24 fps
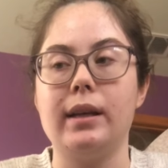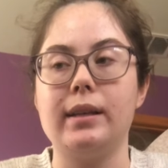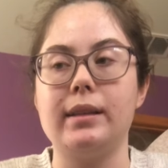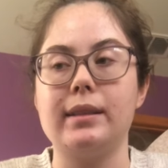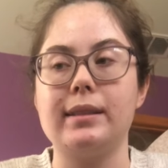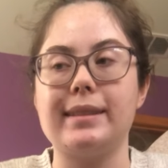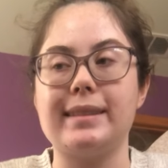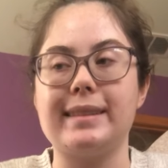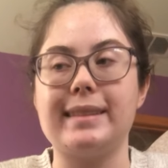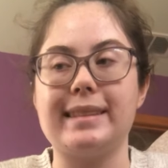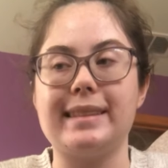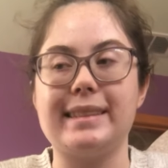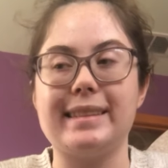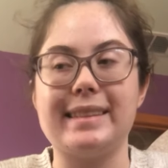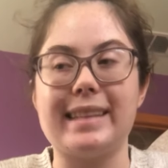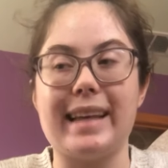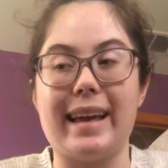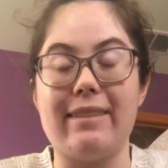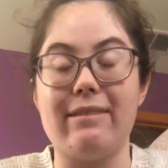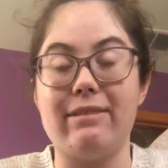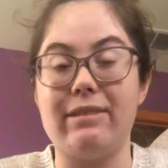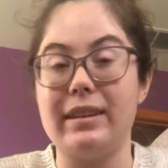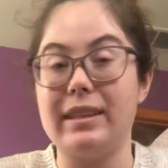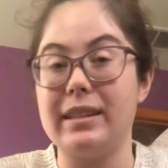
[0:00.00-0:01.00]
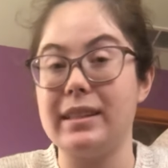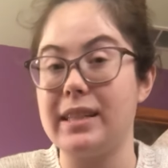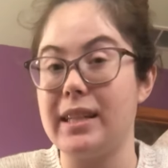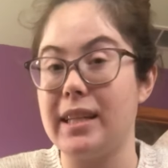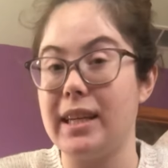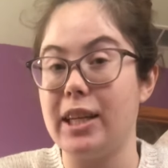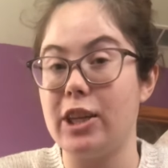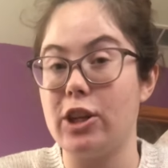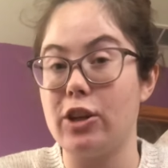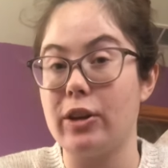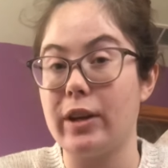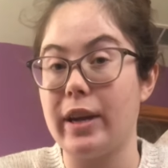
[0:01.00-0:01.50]

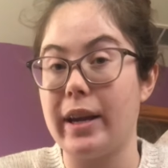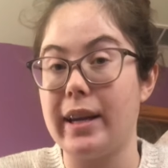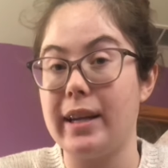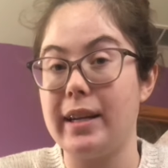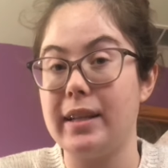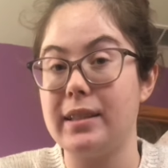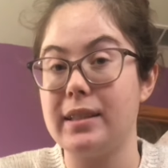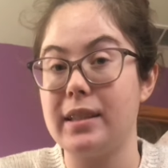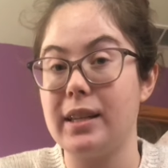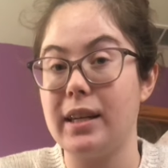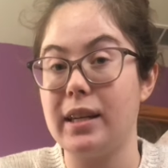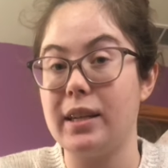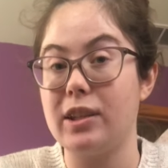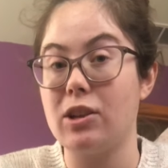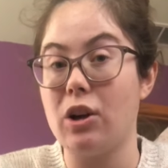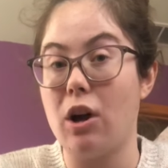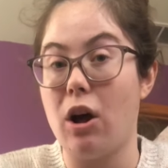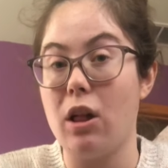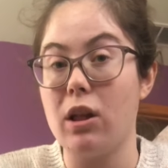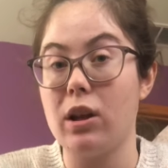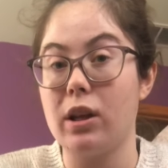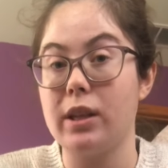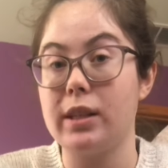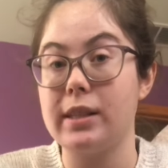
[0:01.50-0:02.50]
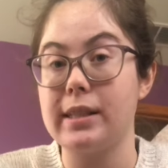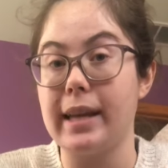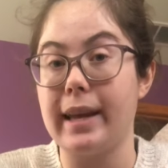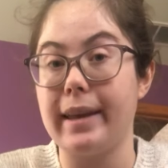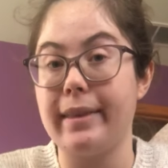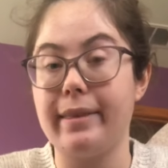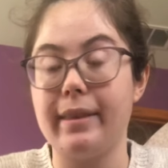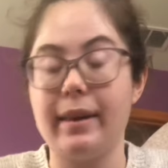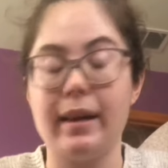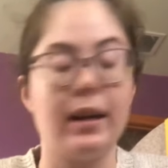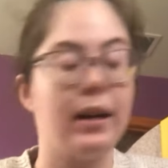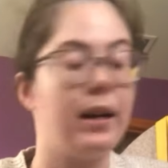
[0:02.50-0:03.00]
$17 or $18, I
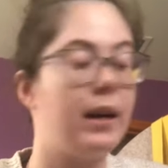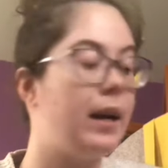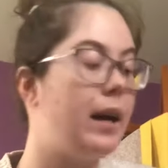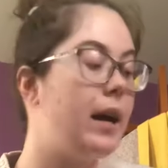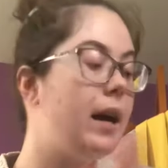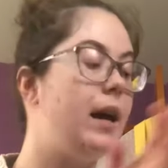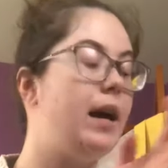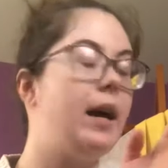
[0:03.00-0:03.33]
think.